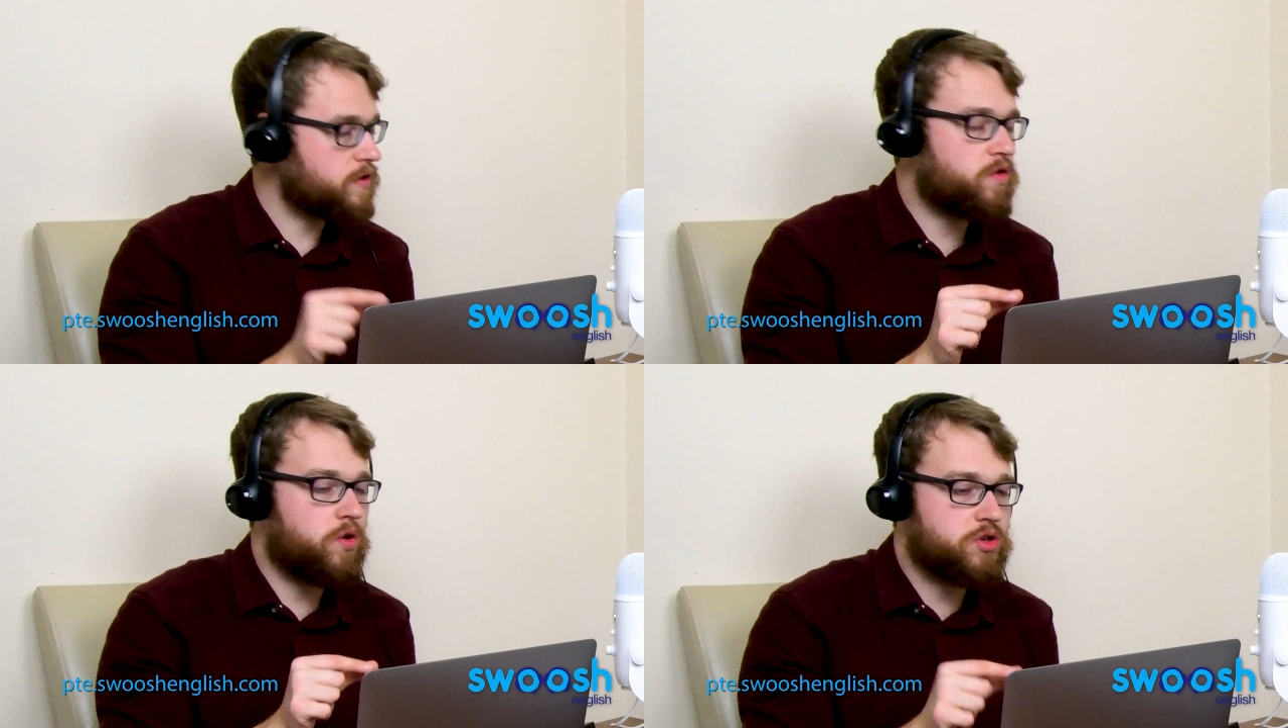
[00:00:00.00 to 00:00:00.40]

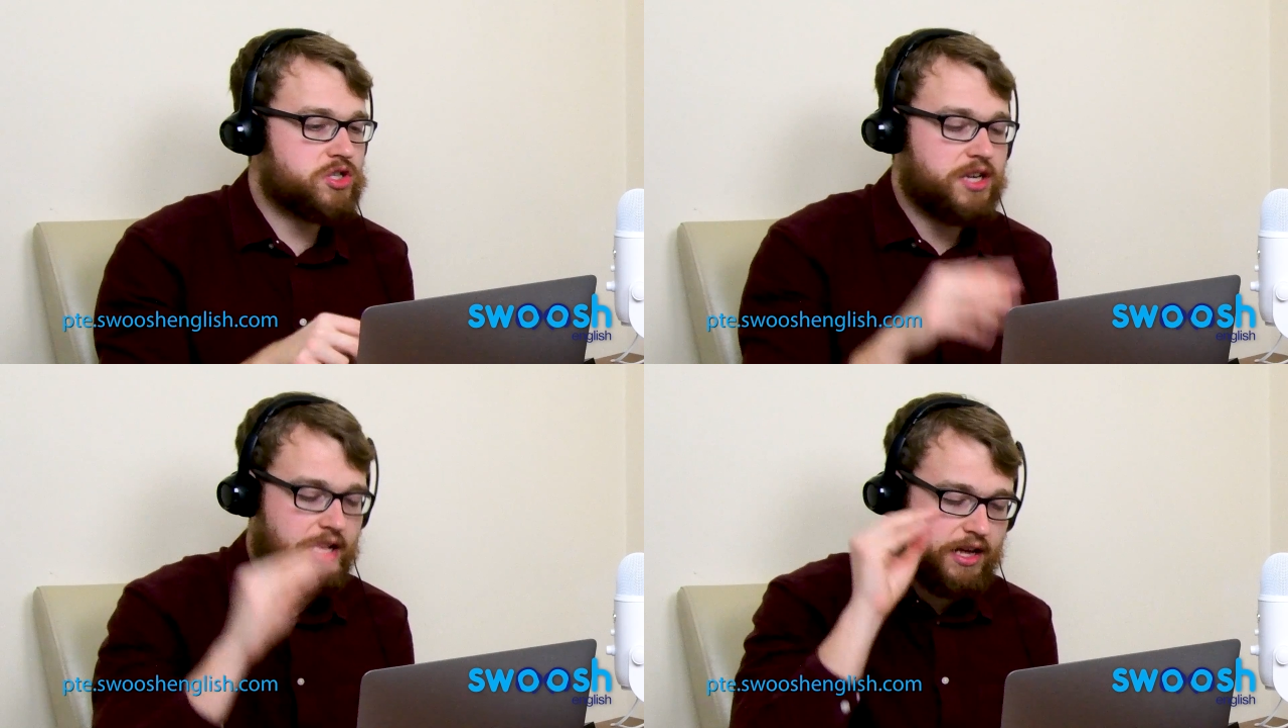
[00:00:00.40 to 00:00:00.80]
of
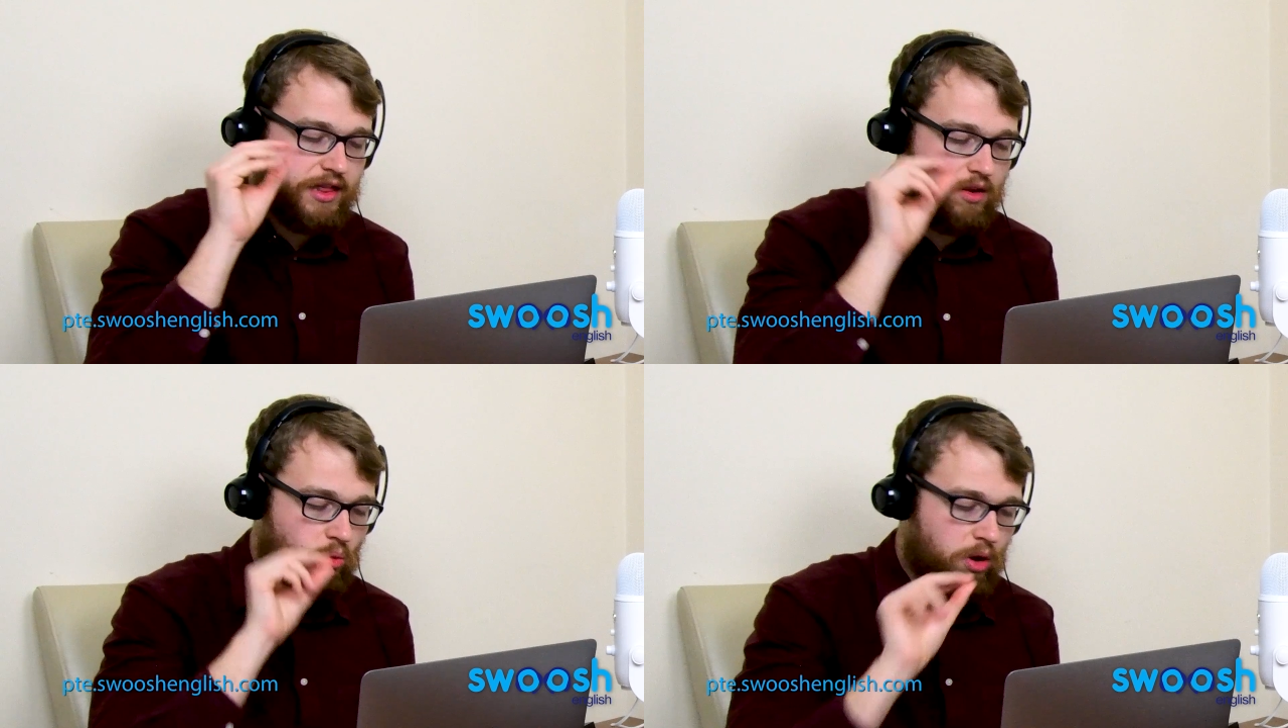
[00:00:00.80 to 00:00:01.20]
course,
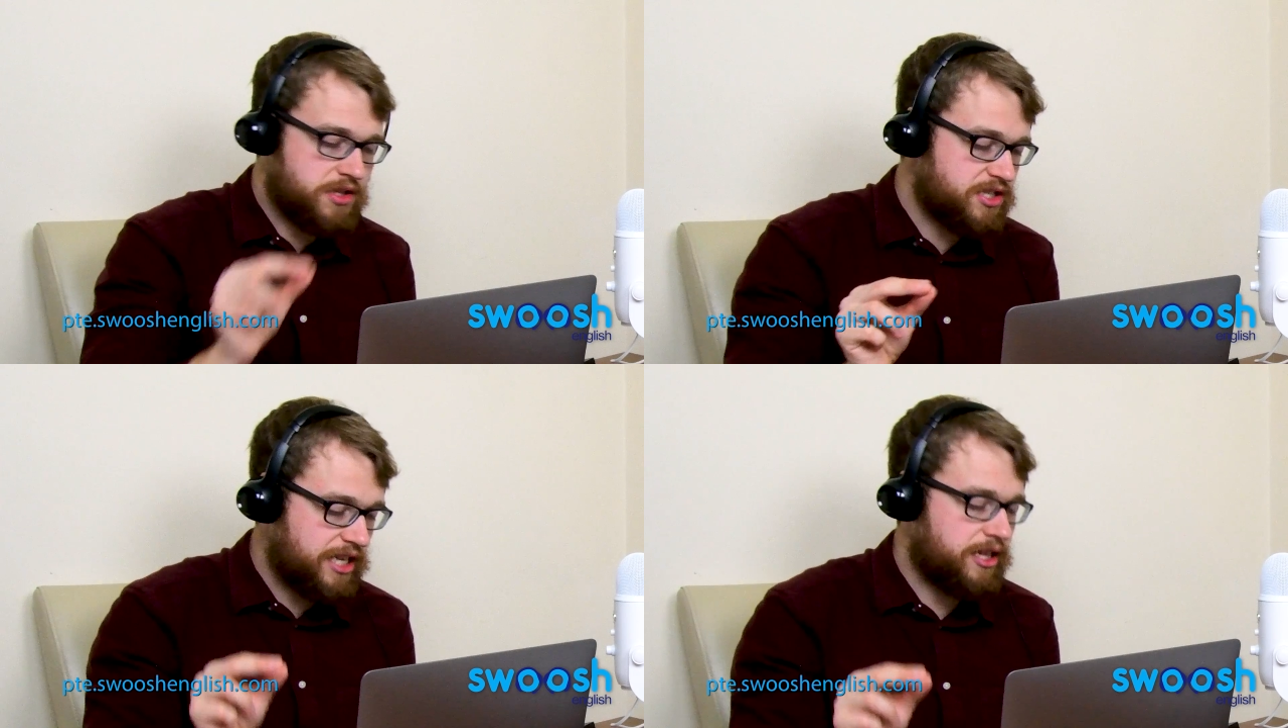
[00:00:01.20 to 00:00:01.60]
the
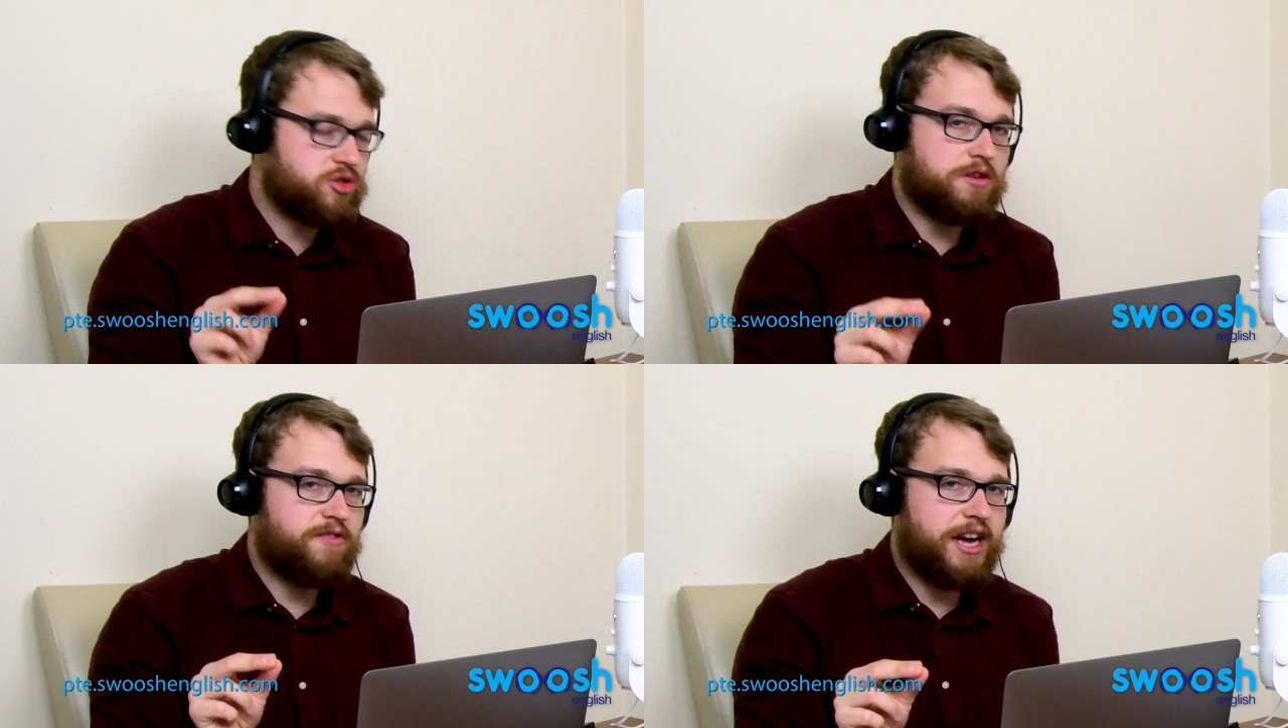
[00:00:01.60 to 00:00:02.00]
one
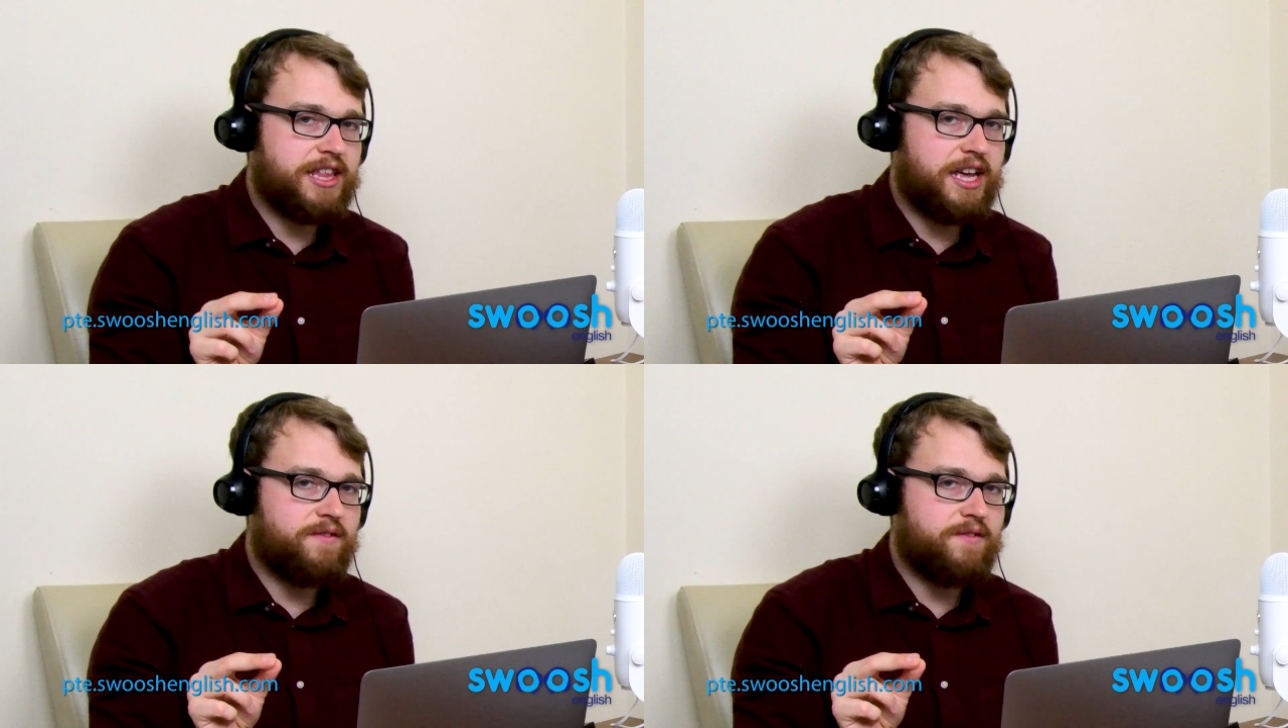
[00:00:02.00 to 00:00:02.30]
sentence you find that